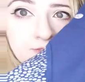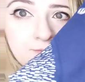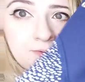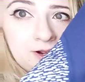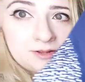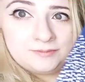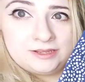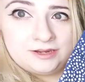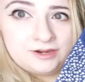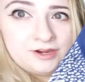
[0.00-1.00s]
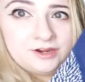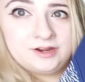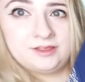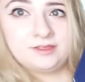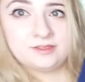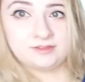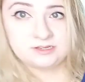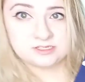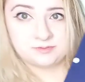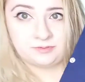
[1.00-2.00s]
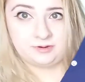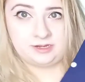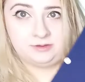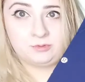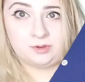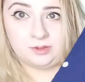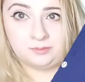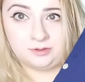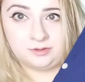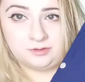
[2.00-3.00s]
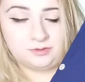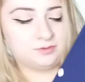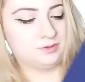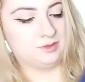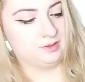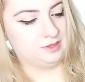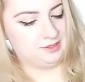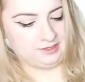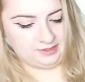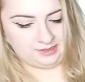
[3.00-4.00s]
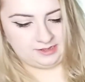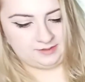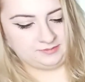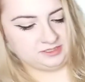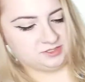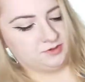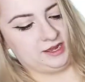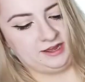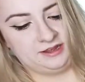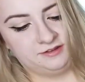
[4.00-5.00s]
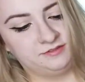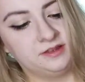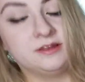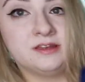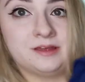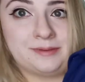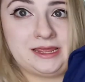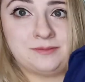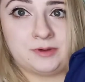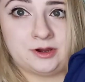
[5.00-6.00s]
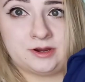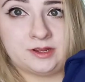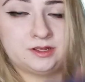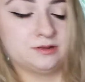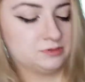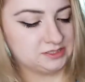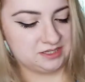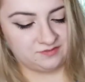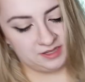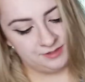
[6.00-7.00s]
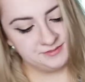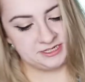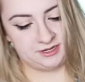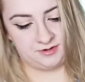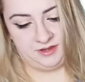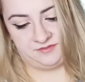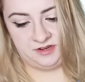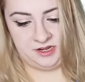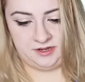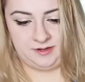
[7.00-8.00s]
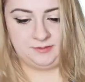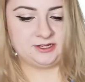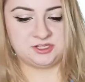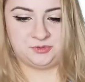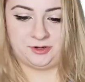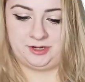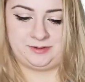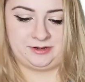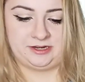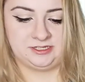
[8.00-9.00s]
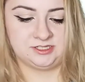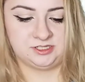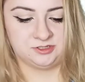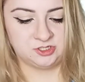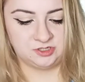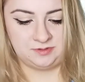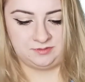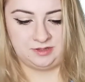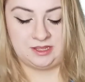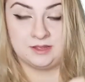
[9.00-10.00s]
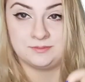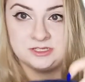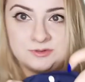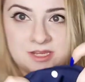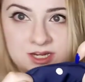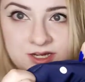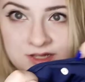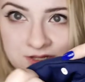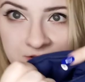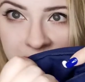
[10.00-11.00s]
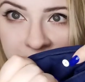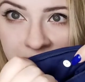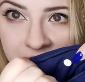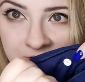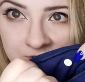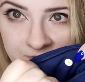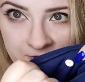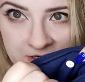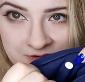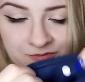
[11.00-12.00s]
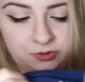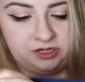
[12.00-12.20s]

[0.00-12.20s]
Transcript: at the bottom here just a pretty royal blue. Um, they do have a paint mark. We'll see if it comes out. If not, I'm not too worried about it. I still should be able to get between 30 and